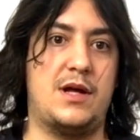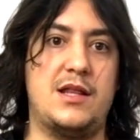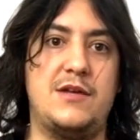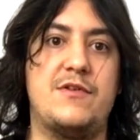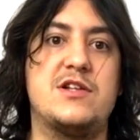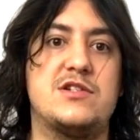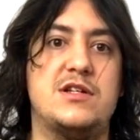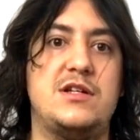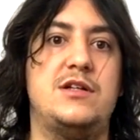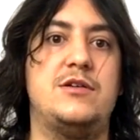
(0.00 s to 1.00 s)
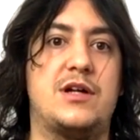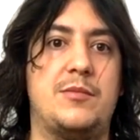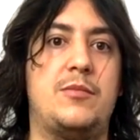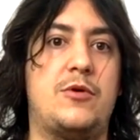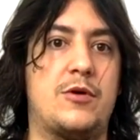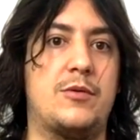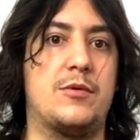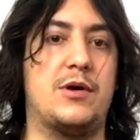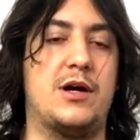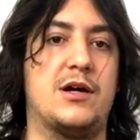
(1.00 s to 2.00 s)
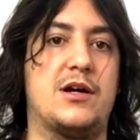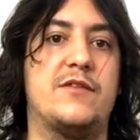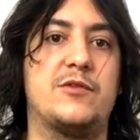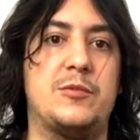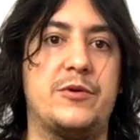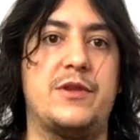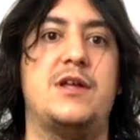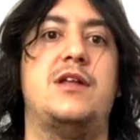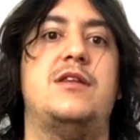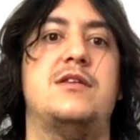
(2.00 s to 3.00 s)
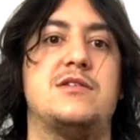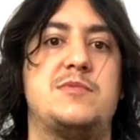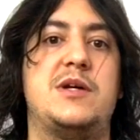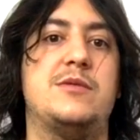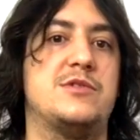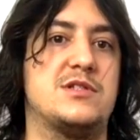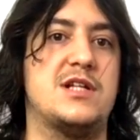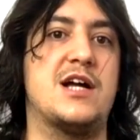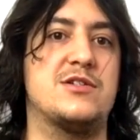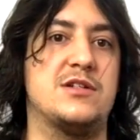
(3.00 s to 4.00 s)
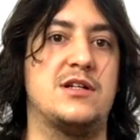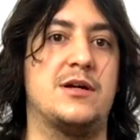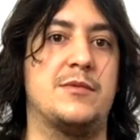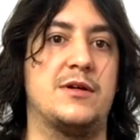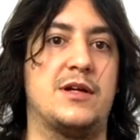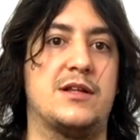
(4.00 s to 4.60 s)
and then eventually you'll get more uh, comfortable with it and the speed will just naturally come